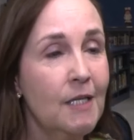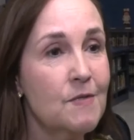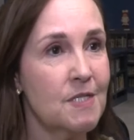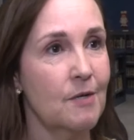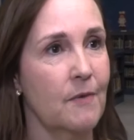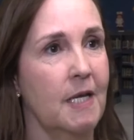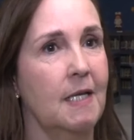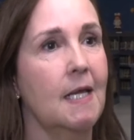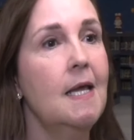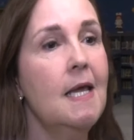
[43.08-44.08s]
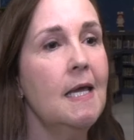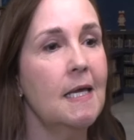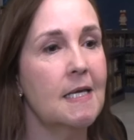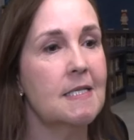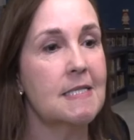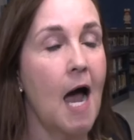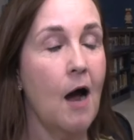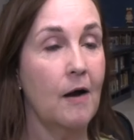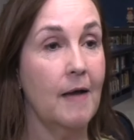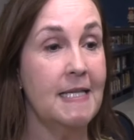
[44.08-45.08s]
Houston Read is,
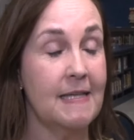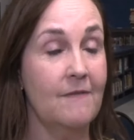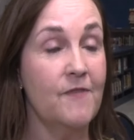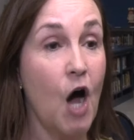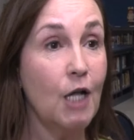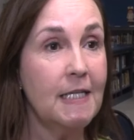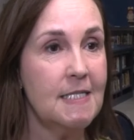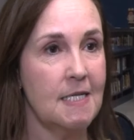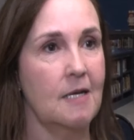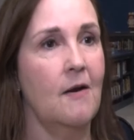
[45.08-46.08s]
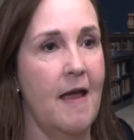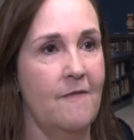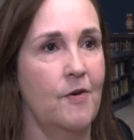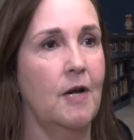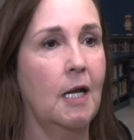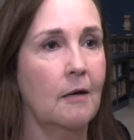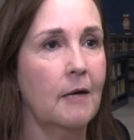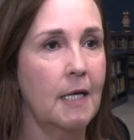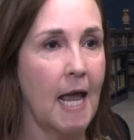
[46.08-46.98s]
our, is a volunteer effort here in